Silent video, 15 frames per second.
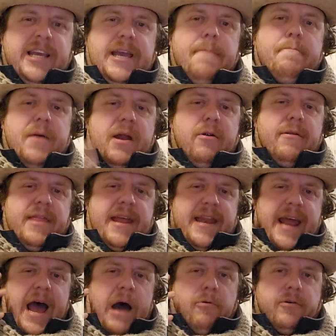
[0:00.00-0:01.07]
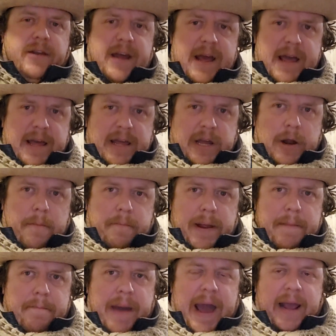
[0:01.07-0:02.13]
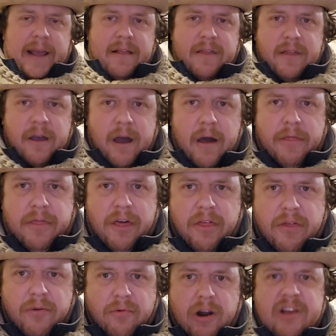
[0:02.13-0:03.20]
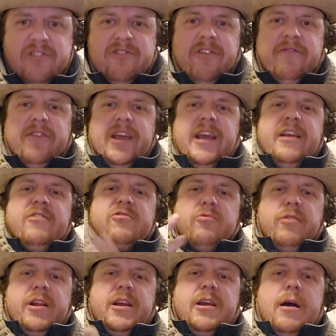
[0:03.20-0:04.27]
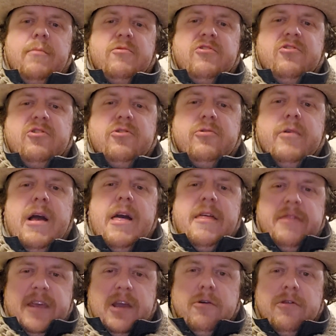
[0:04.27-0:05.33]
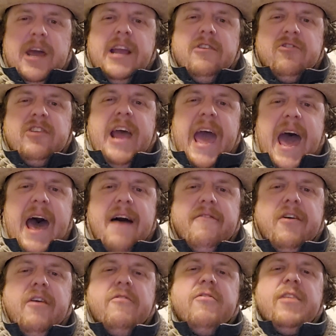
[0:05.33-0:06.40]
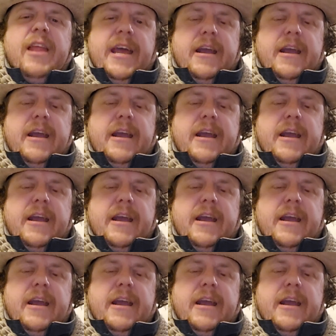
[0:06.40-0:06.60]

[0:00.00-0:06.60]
get better, and then I would, be back in the thrust of things when it comes to the youth I used to have of